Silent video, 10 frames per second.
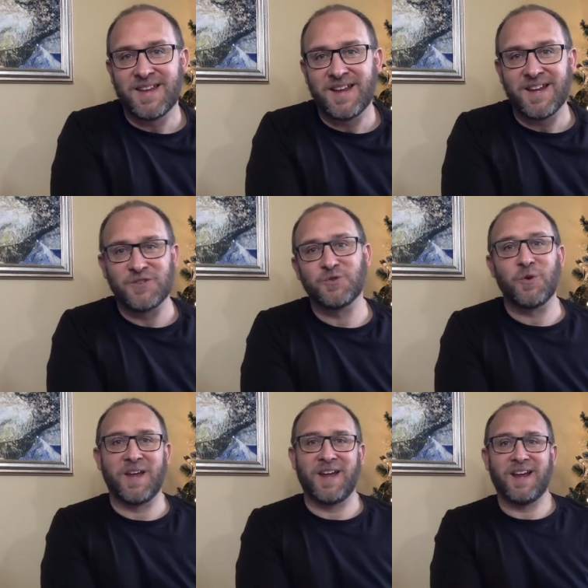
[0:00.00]

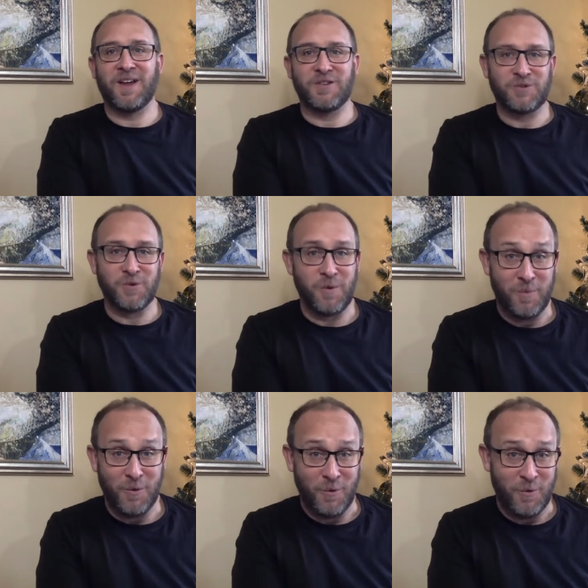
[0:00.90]
enjoying,
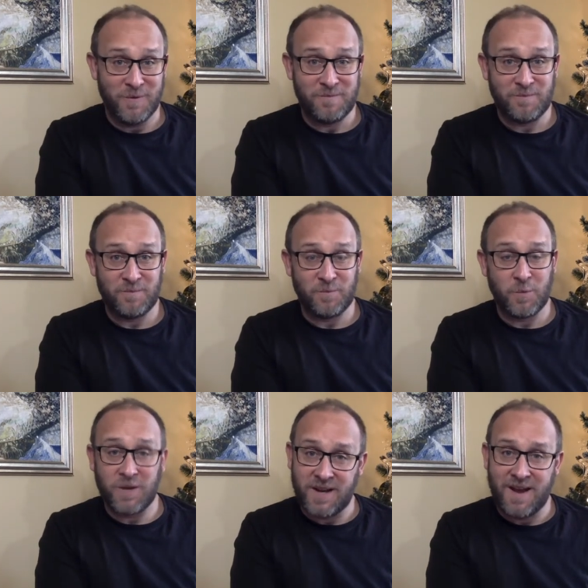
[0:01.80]
enjoyable.
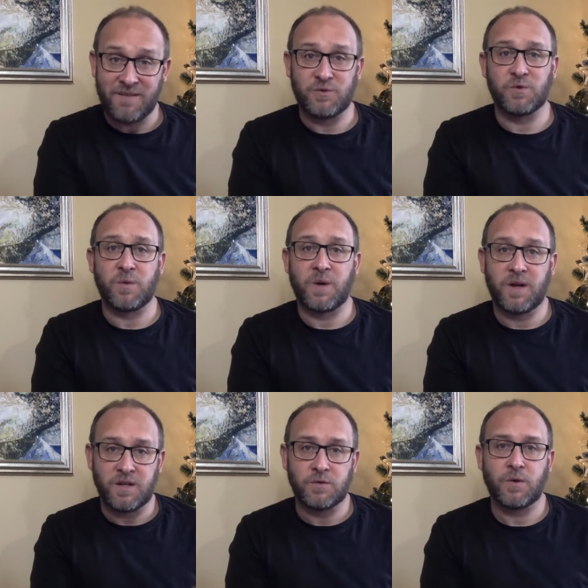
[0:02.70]
We can have joy, we
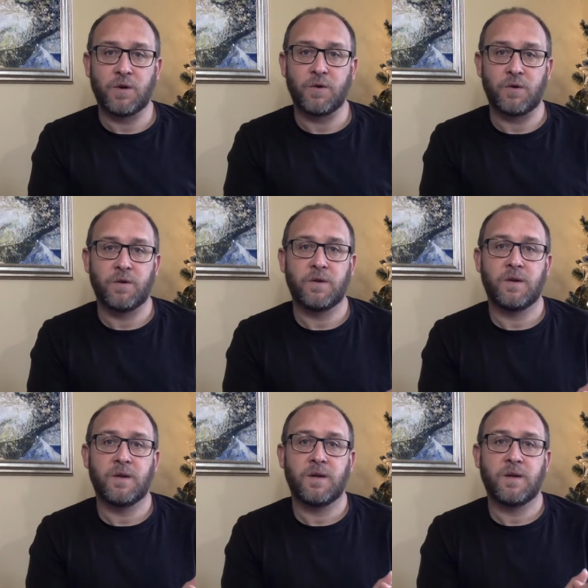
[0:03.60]
can enjoy God.
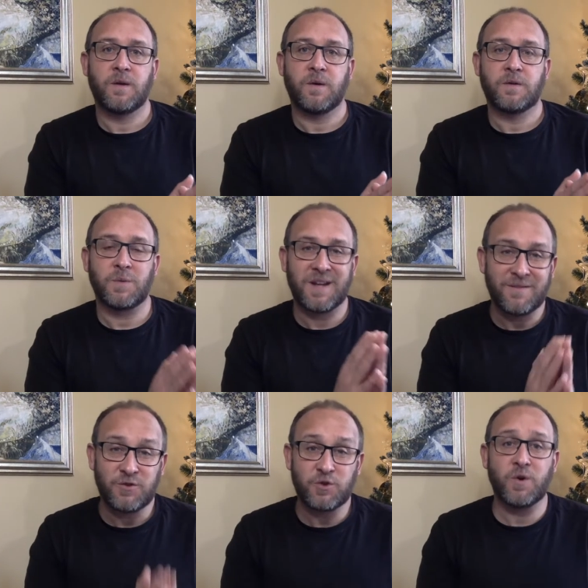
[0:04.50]
So we can
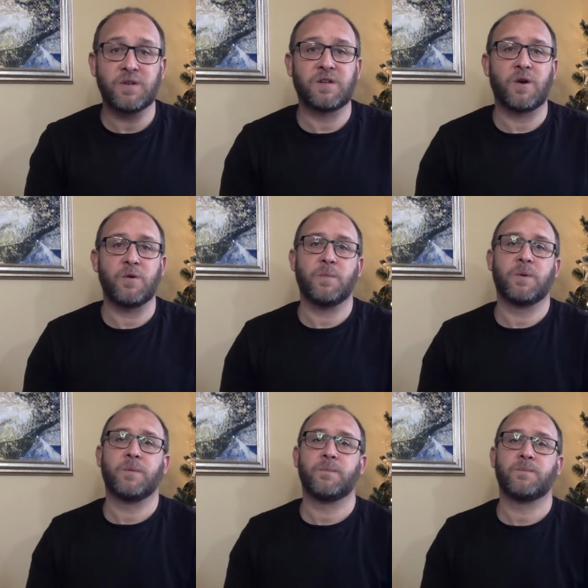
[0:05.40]
have joyous hope.
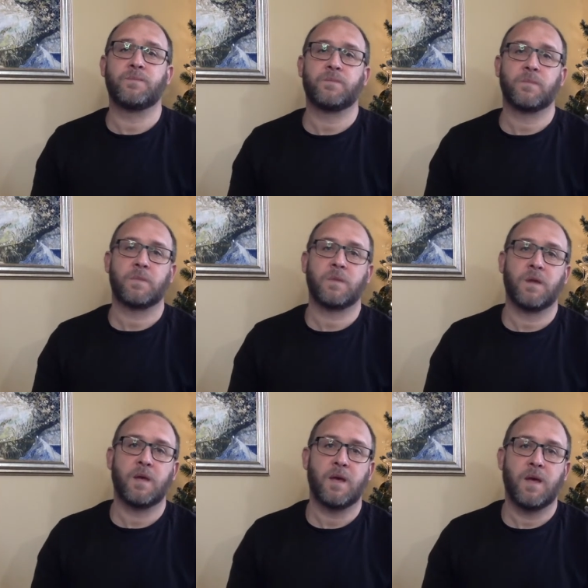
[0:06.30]

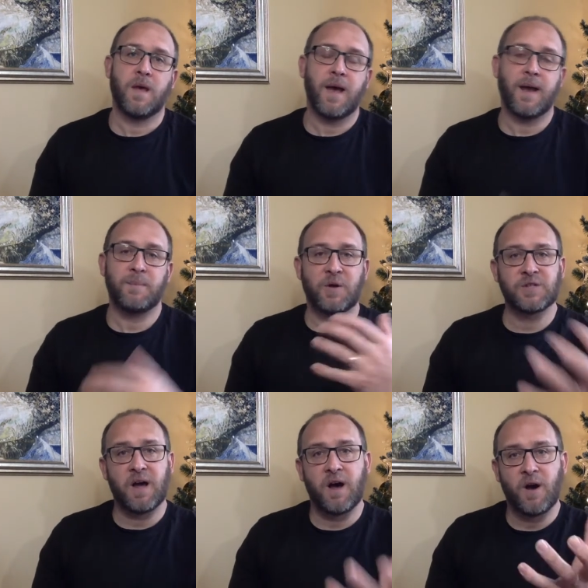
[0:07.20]
And
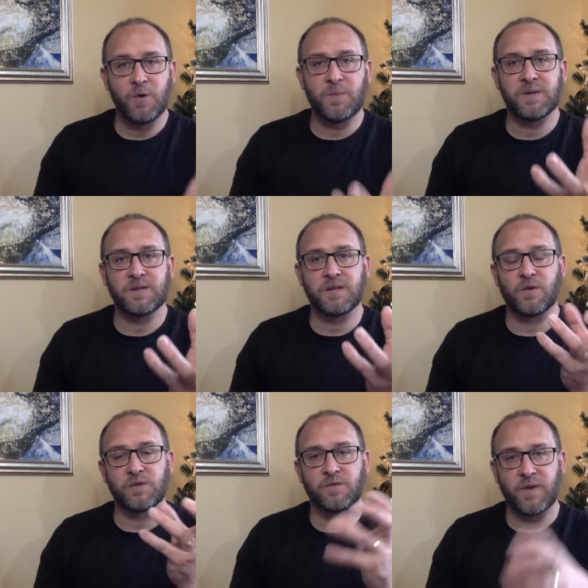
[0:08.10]
because our hope is in
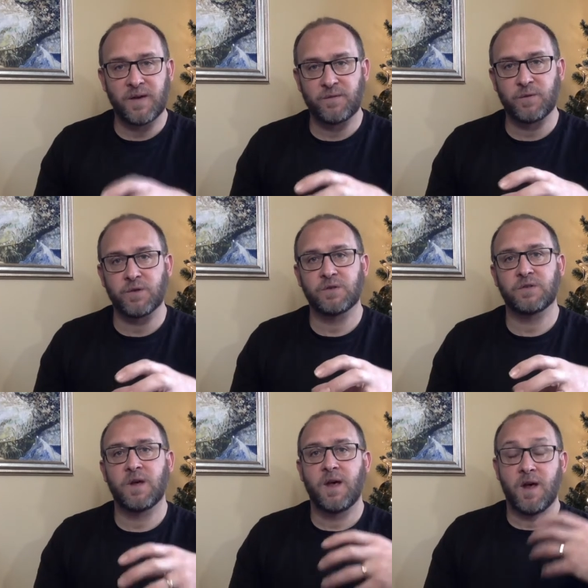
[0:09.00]
God's
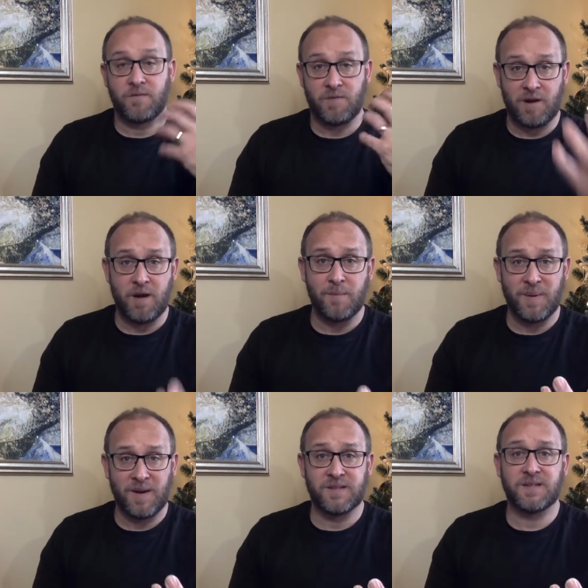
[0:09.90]
faithfulness,
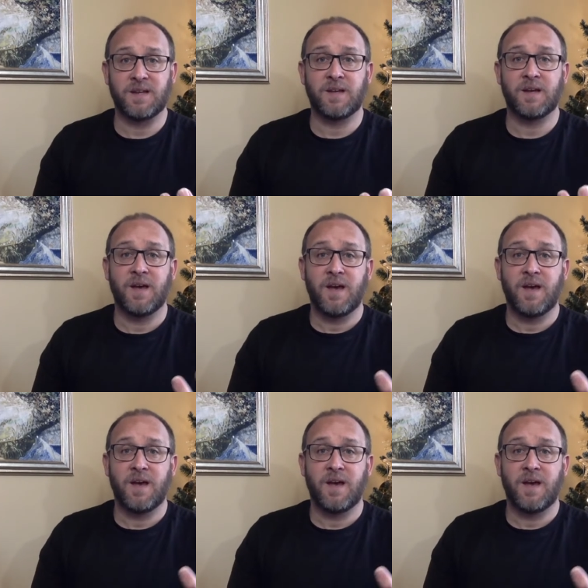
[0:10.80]
reliability,